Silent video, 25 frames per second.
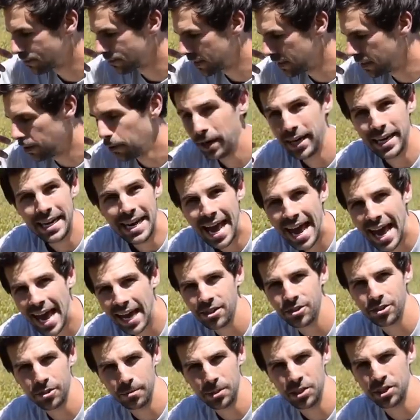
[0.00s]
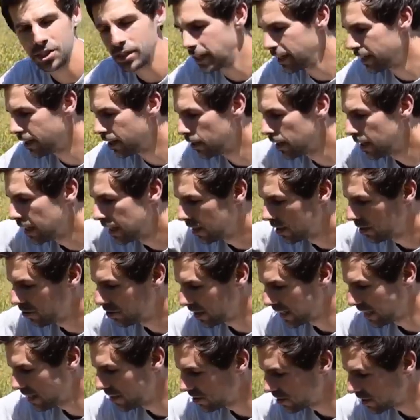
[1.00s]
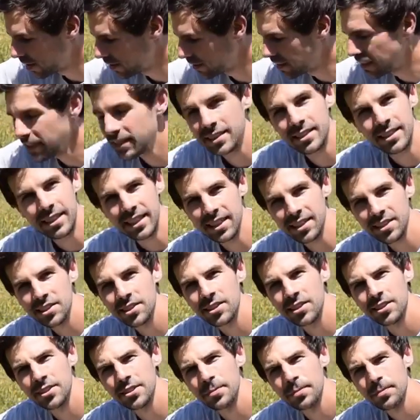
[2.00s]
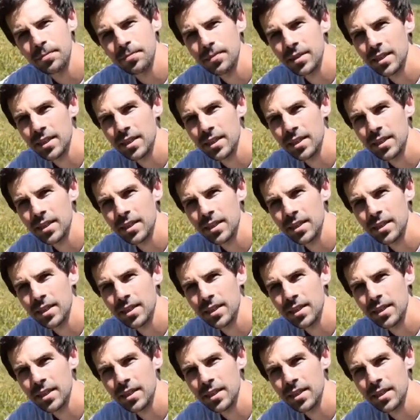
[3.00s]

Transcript: a gnat or mosquito, lands on these discs,